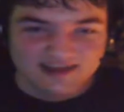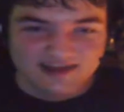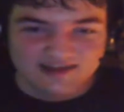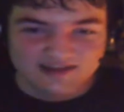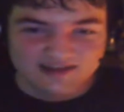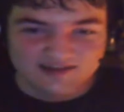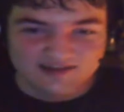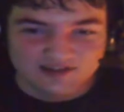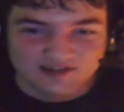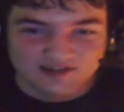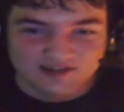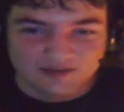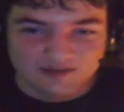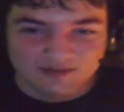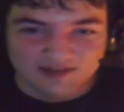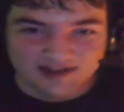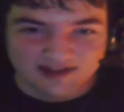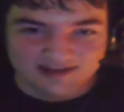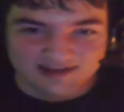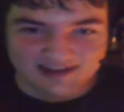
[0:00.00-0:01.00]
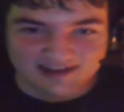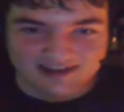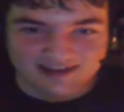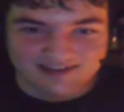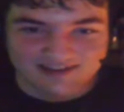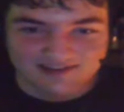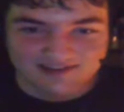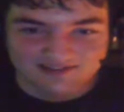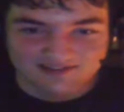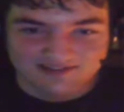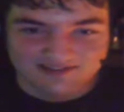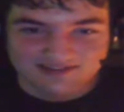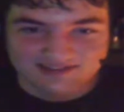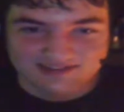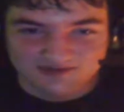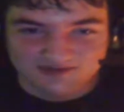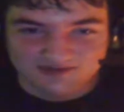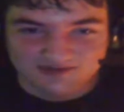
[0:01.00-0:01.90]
and you had the black dye, and that was